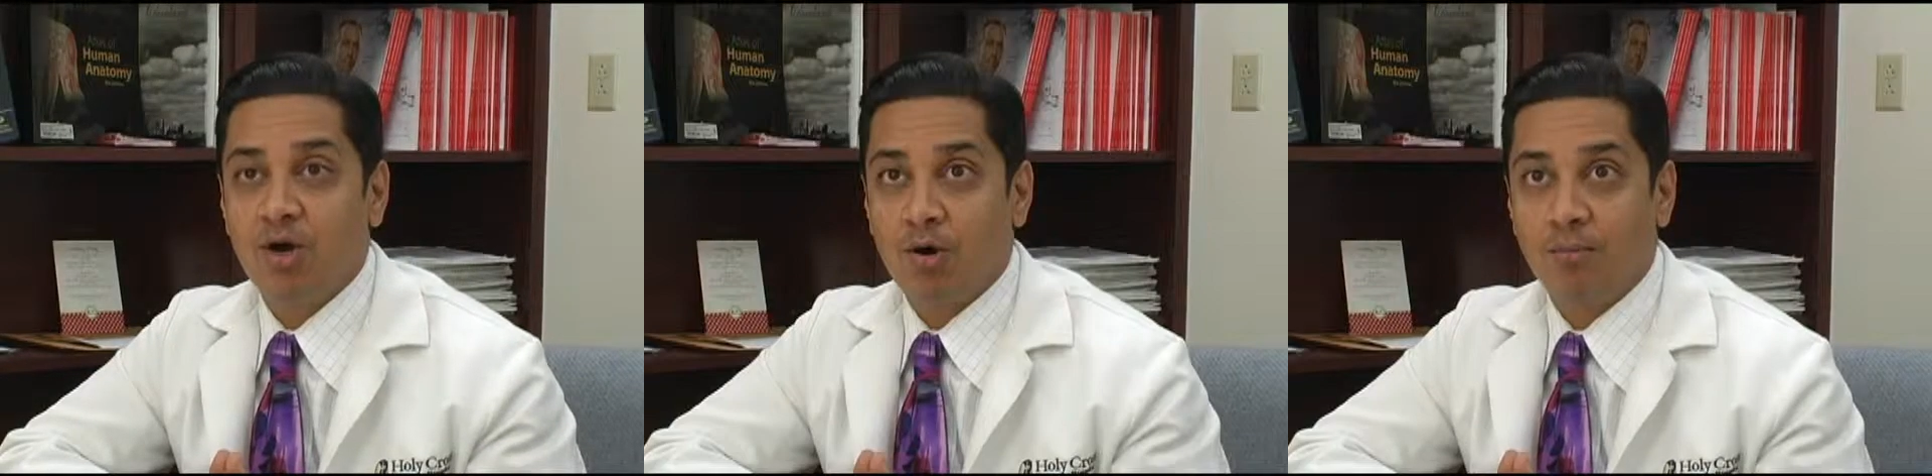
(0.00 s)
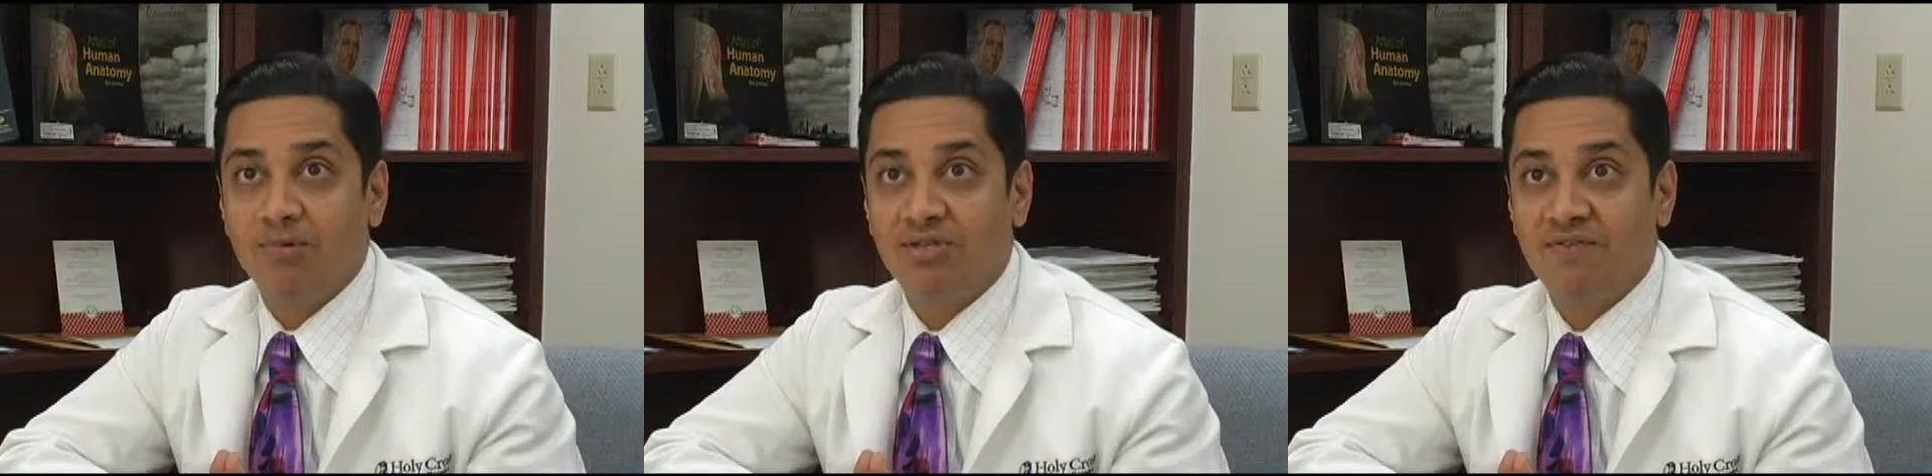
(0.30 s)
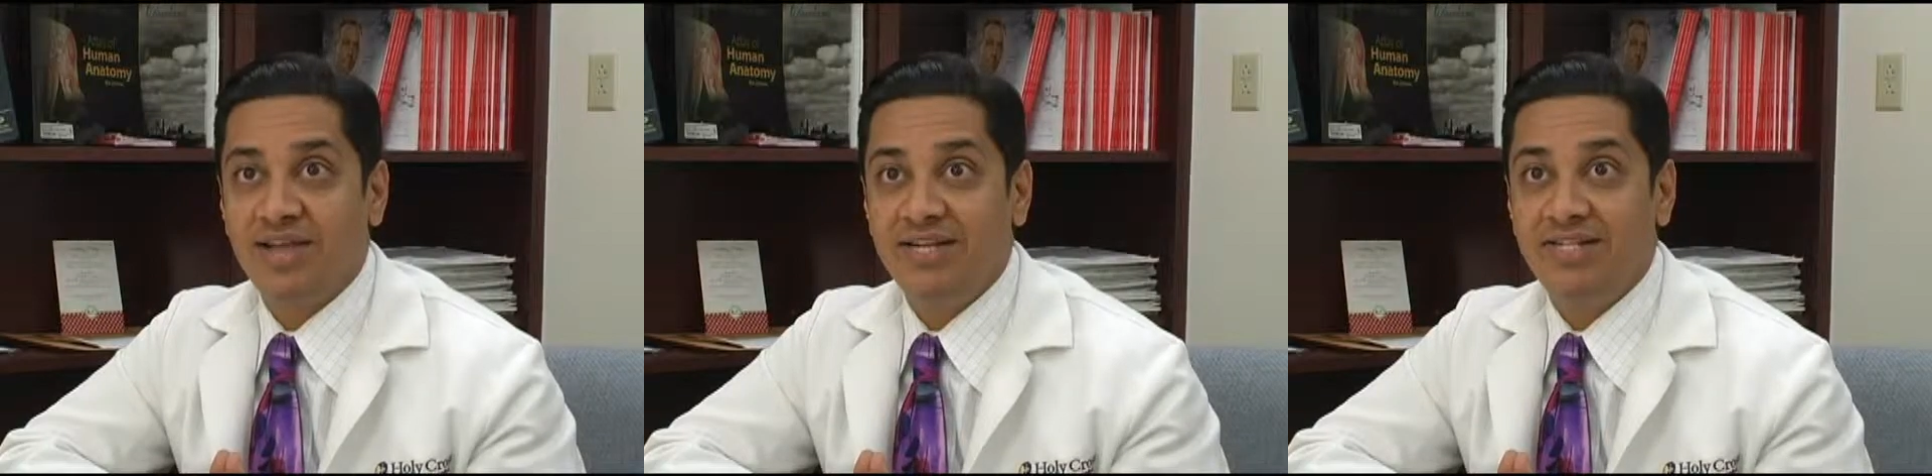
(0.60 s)
are upwards
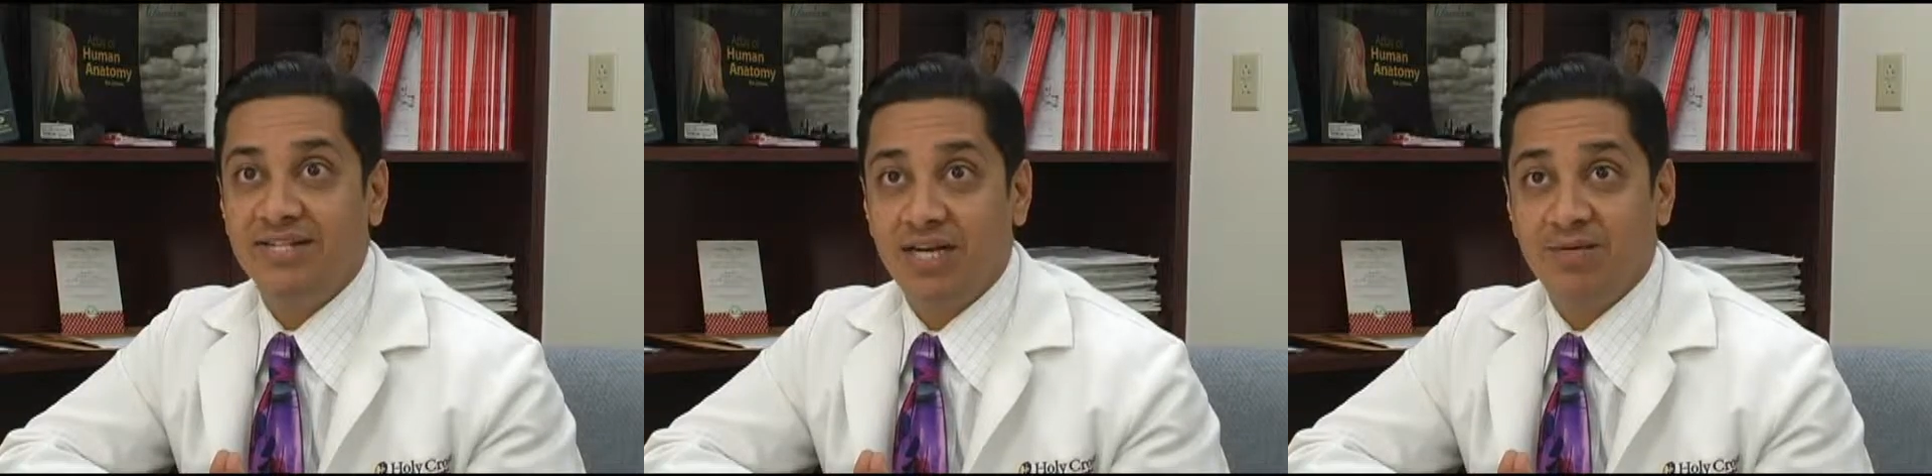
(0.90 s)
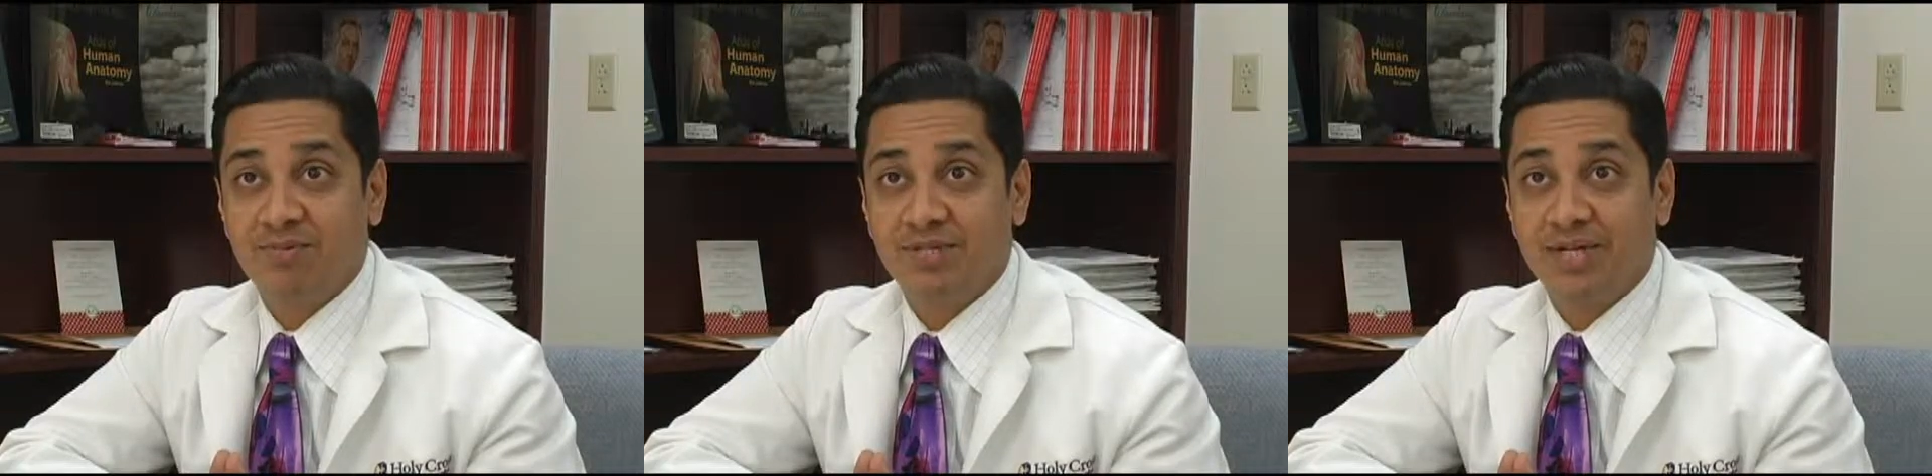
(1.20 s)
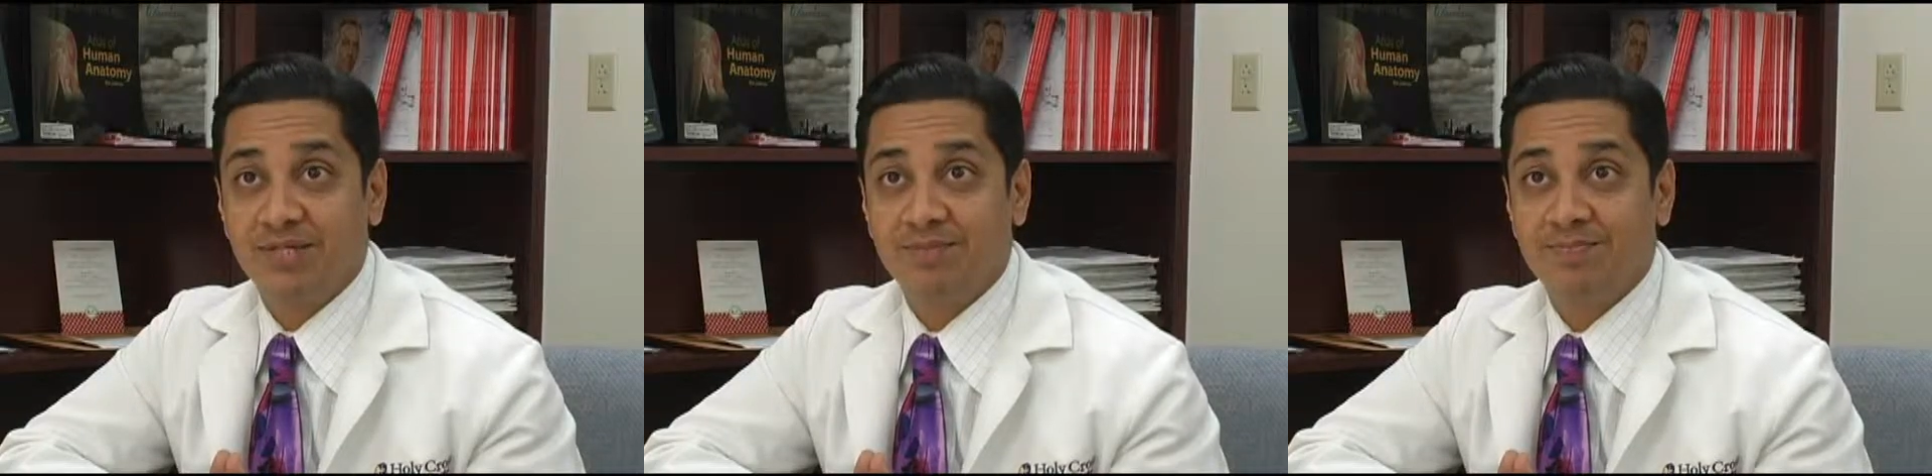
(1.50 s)
of 80 to 90
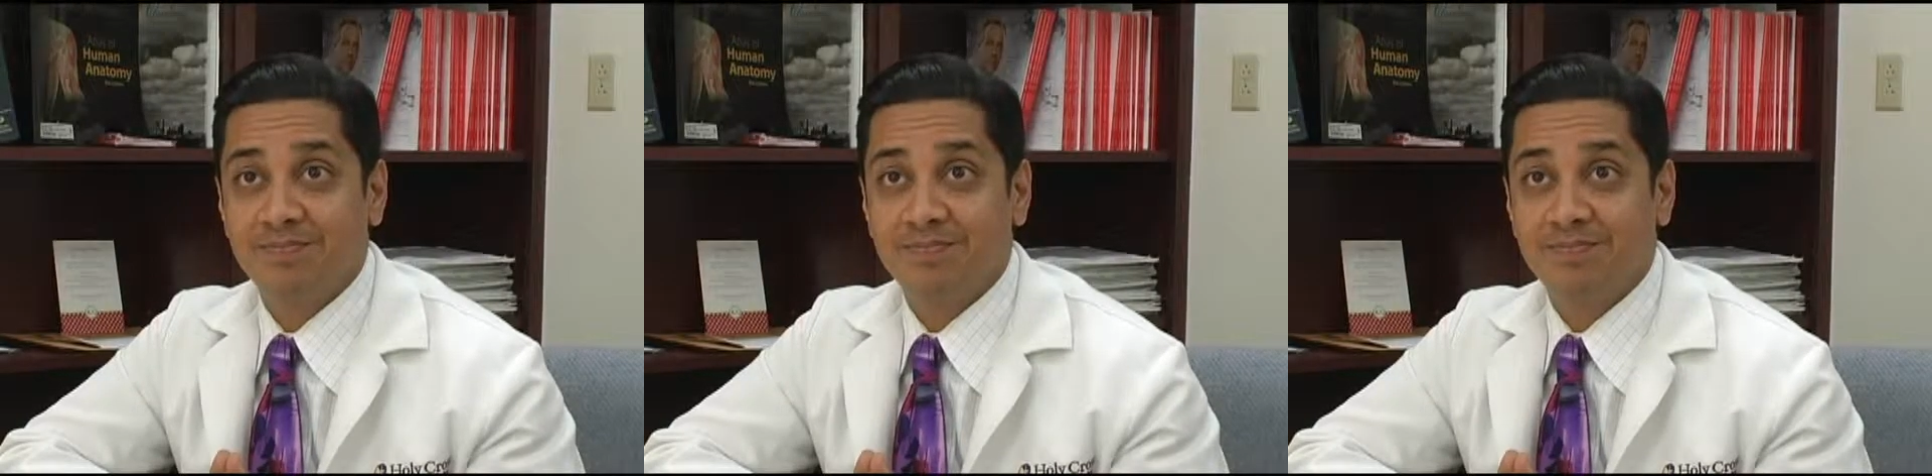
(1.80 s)
percent.